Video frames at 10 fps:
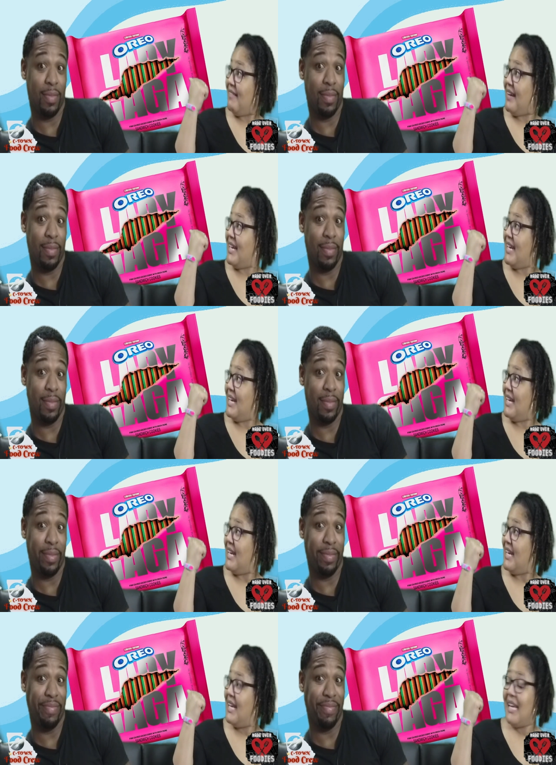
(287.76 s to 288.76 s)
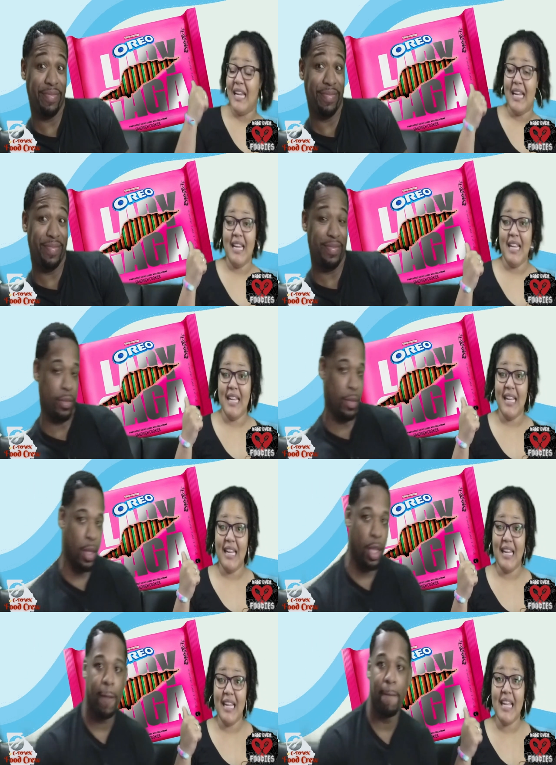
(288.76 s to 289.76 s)
Speaker 1: right there.
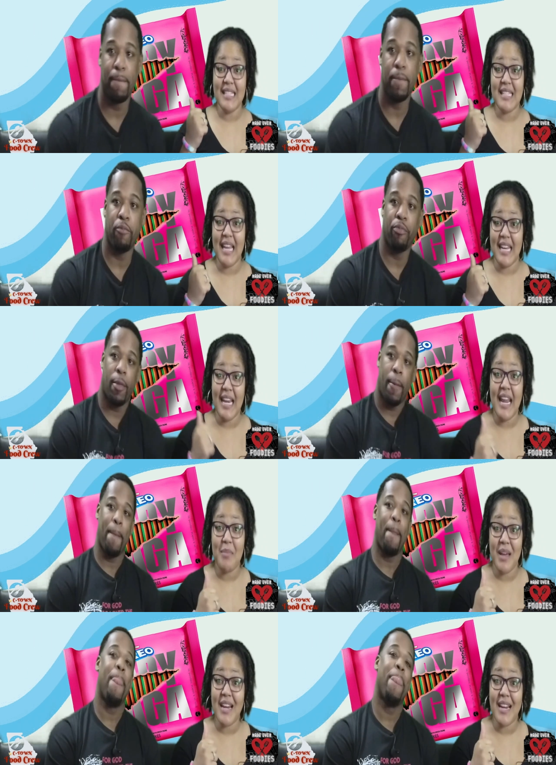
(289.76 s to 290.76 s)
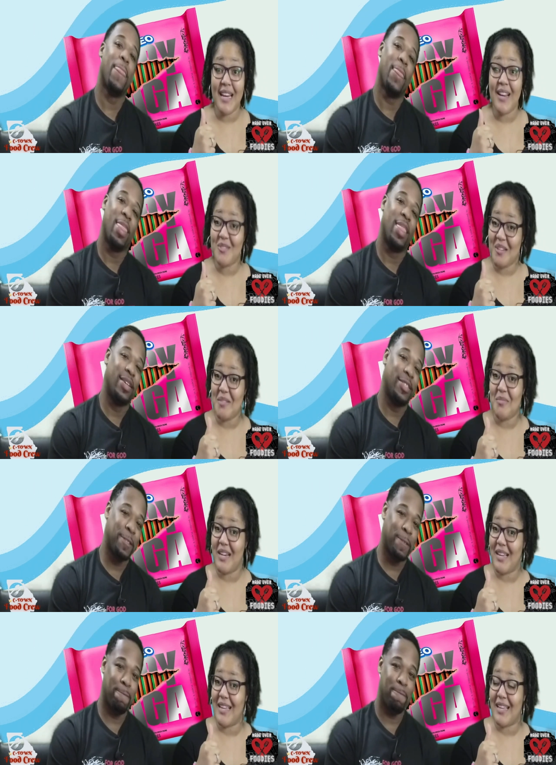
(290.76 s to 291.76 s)
He said that they better than the
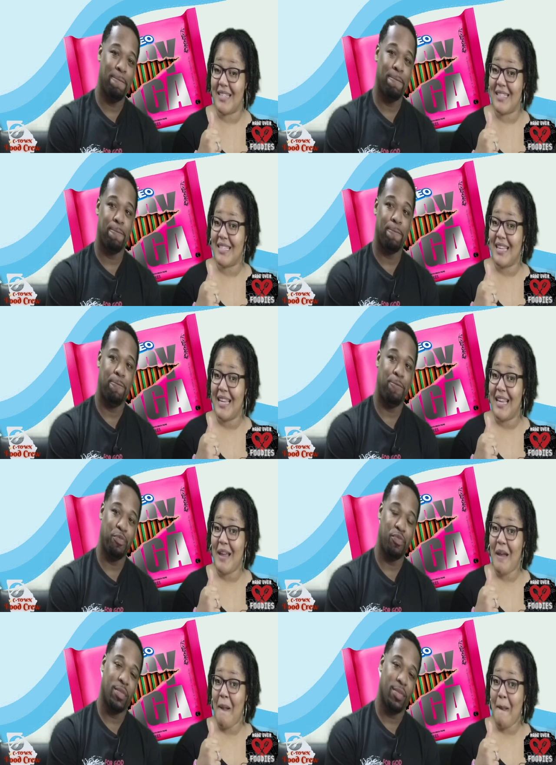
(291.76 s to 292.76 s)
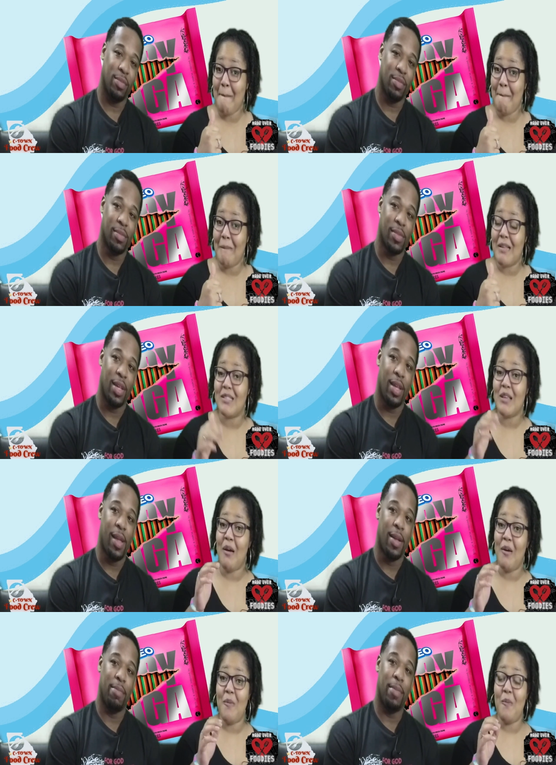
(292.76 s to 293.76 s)
gingerbread cookies.
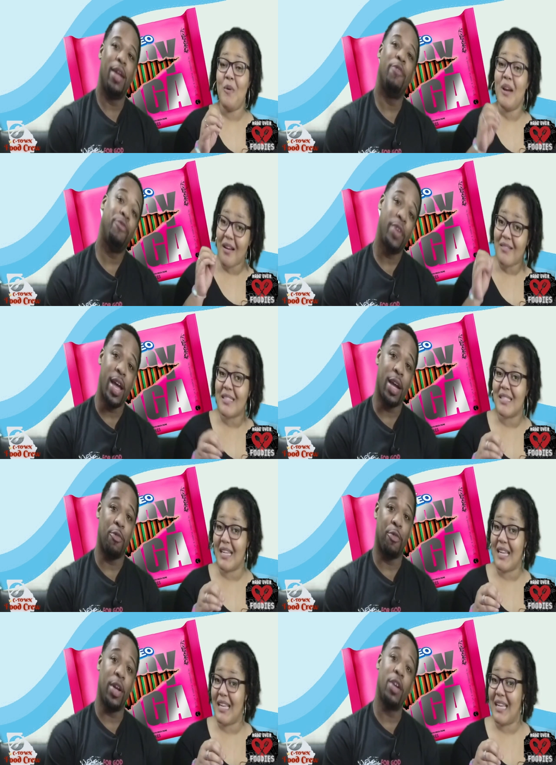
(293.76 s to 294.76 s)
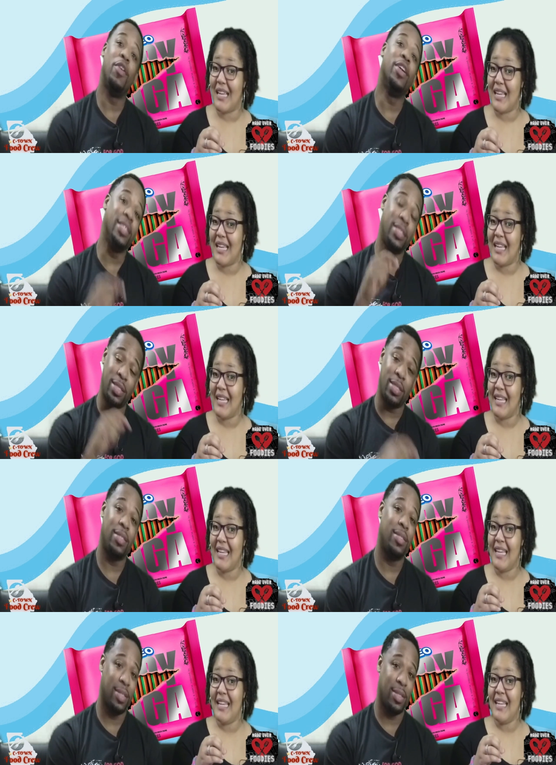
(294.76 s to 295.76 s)
So
Speaker 2: matter we're gonna fact, see. We're gonna
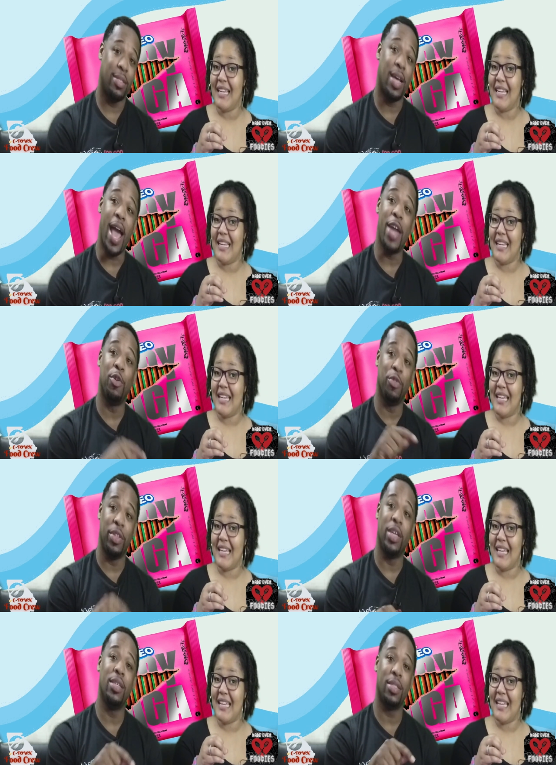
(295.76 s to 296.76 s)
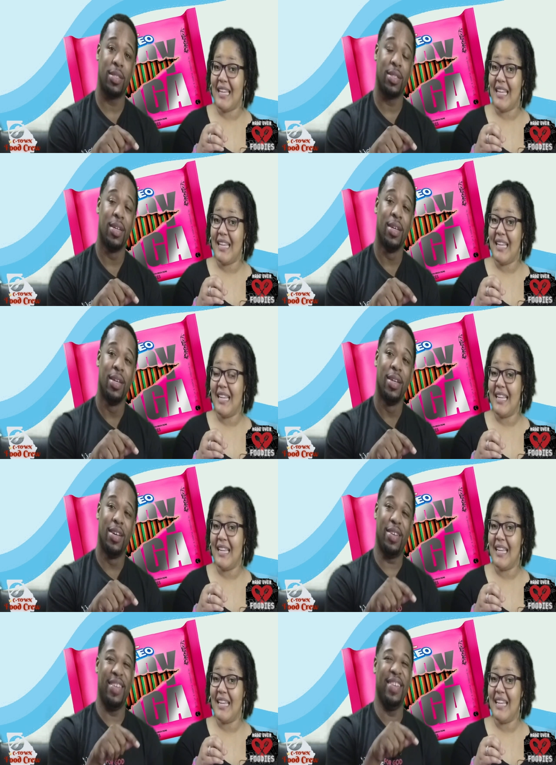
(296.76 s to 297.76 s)
title this
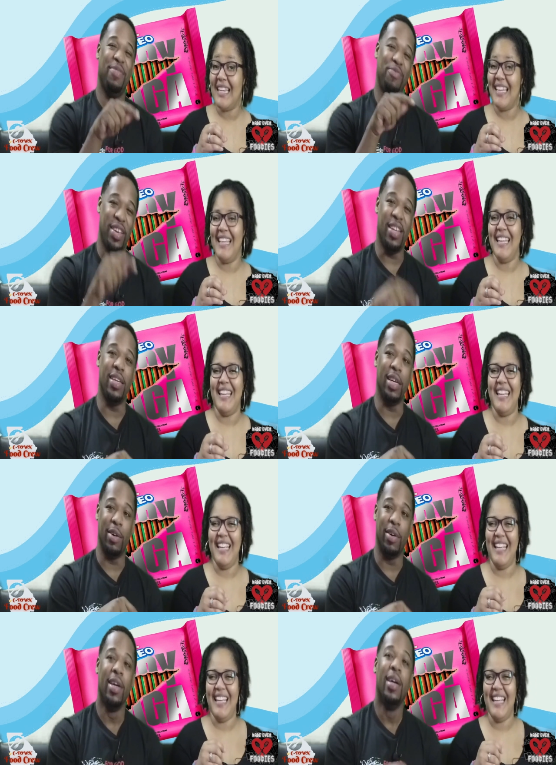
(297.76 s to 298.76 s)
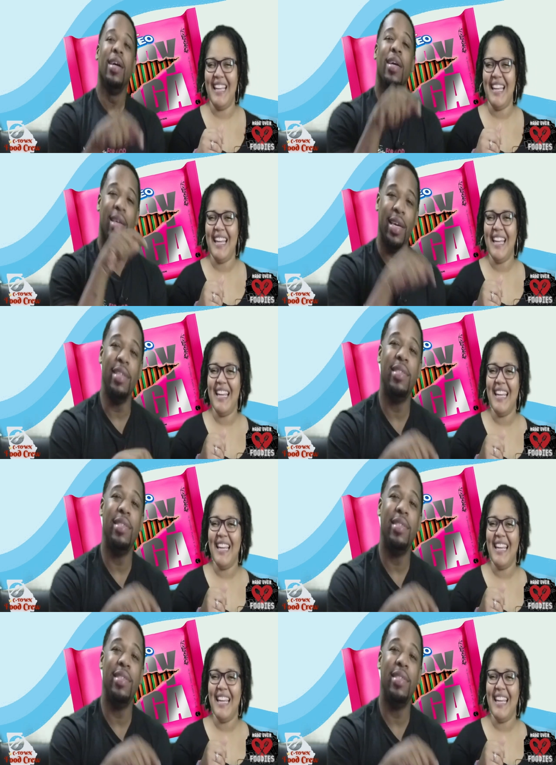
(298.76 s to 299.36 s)
video He